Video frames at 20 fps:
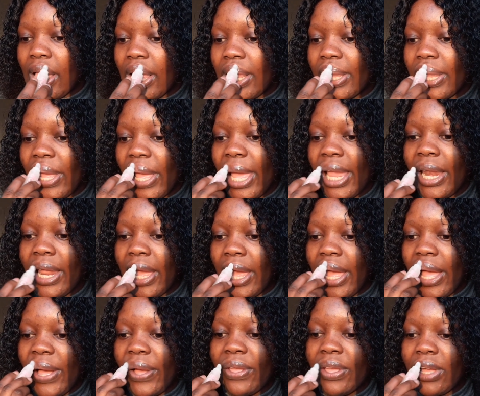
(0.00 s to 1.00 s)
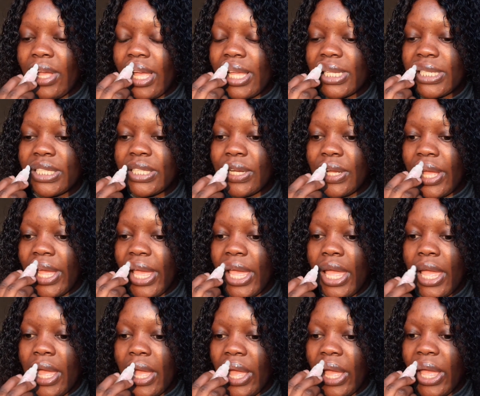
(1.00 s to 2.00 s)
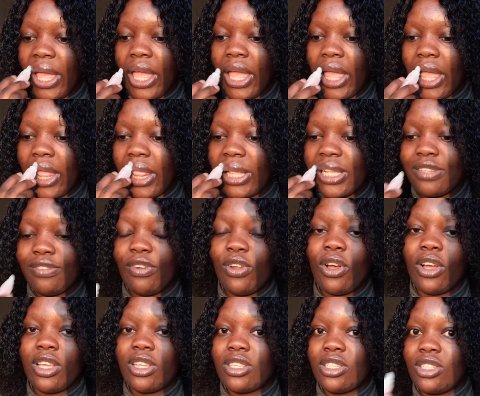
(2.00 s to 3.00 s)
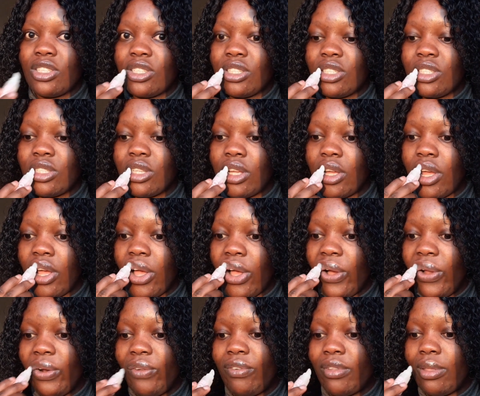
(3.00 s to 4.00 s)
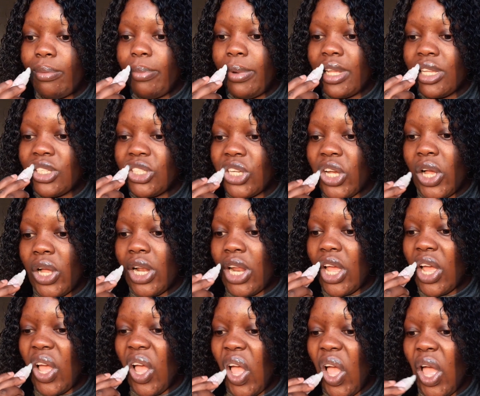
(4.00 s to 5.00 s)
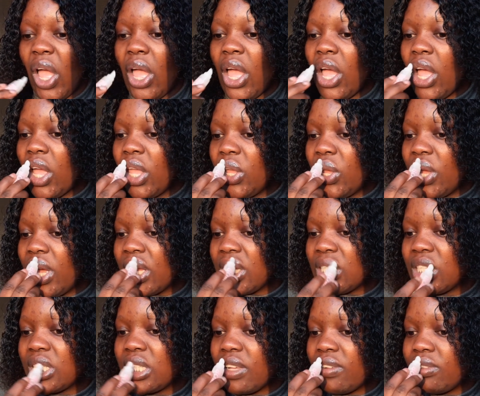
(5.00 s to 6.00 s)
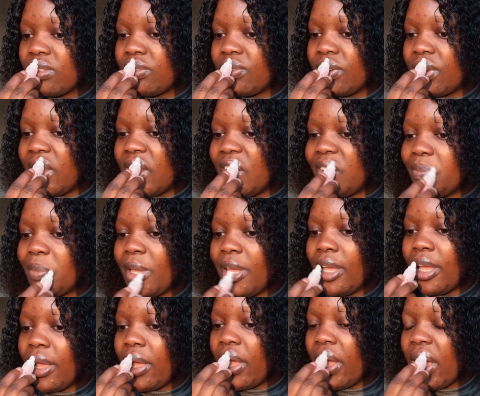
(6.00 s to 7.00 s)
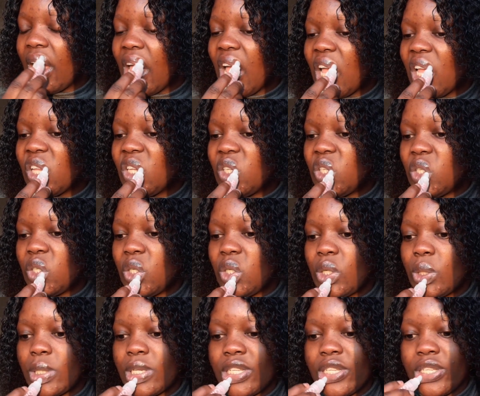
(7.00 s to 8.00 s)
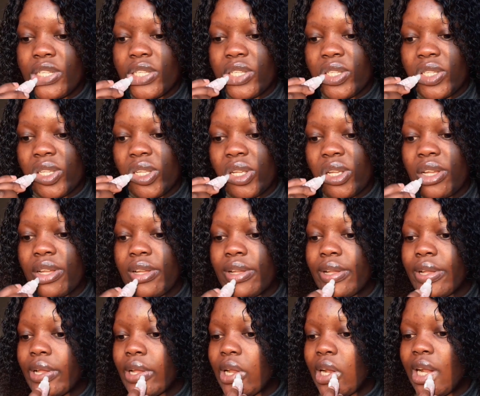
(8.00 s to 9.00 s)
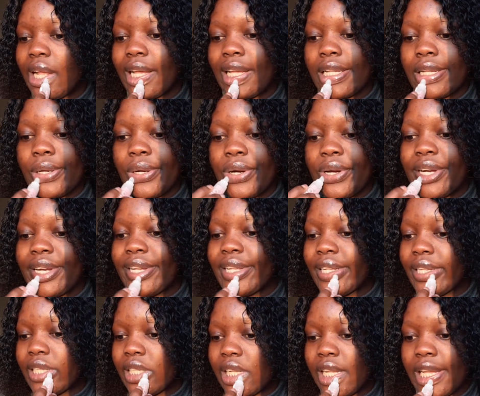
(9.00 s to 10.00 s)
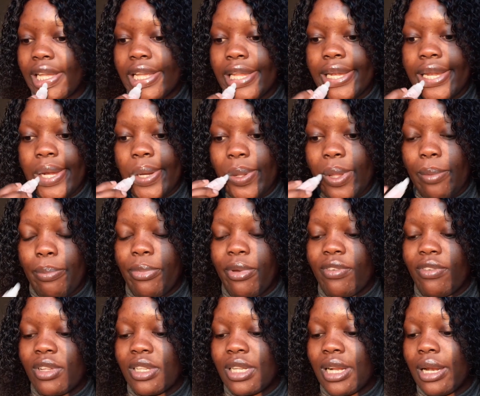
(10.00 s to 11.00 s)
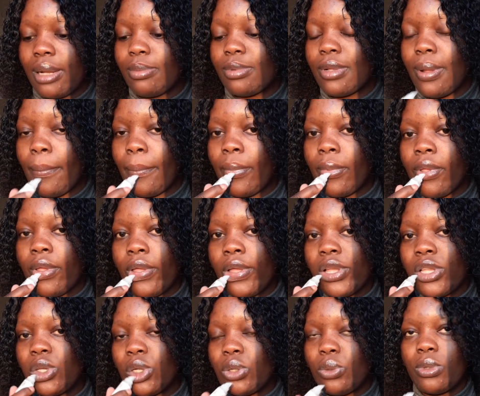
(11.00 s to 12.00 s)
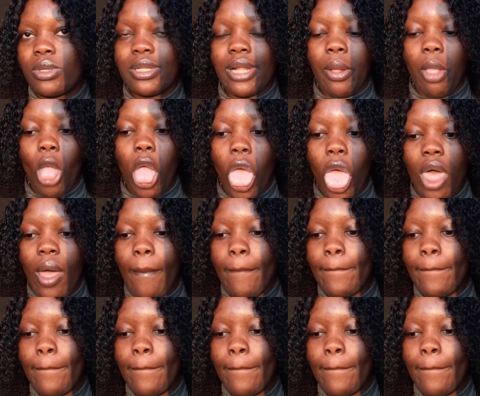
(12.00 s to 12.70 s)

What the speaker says: So anyway, how are you guys doing? This vlog is just all over the place, child. Like, you guys just have to forgive me. June was just, like I already said in my previous clips, June was like, there